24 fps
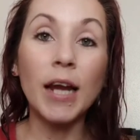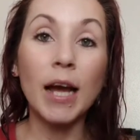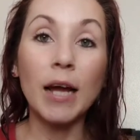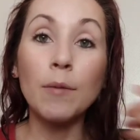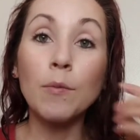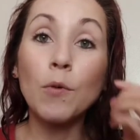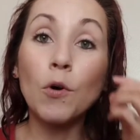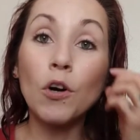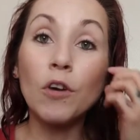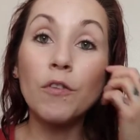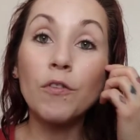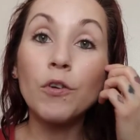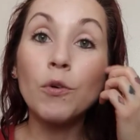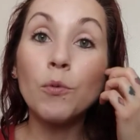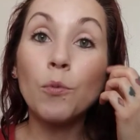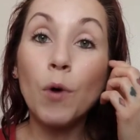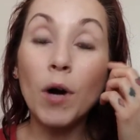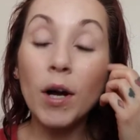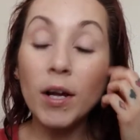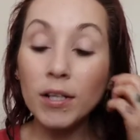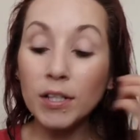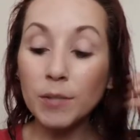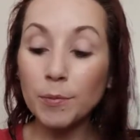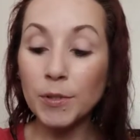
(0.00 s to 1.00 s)
Add more if you
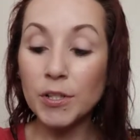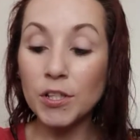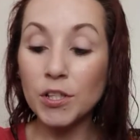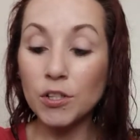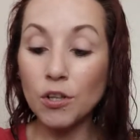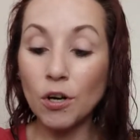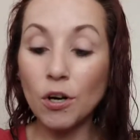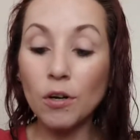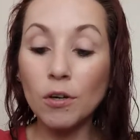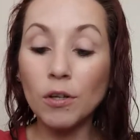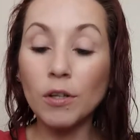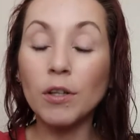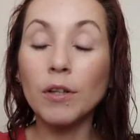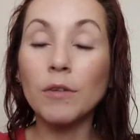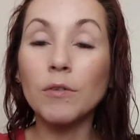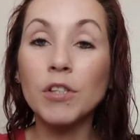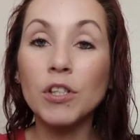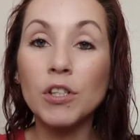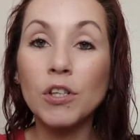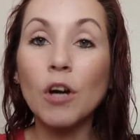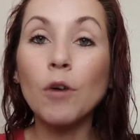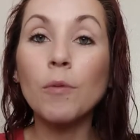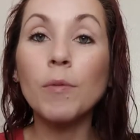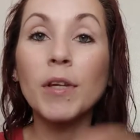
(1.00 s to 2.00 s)
want, but start
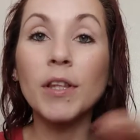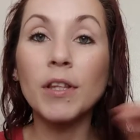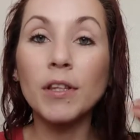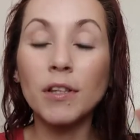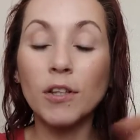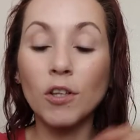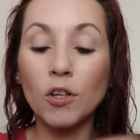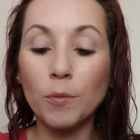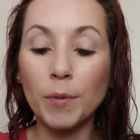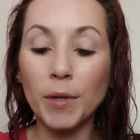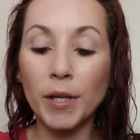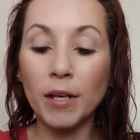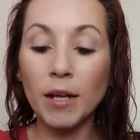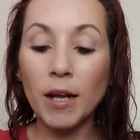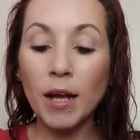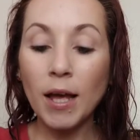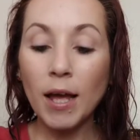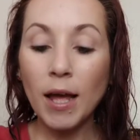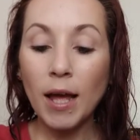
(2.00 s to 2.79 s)
start with a little bit.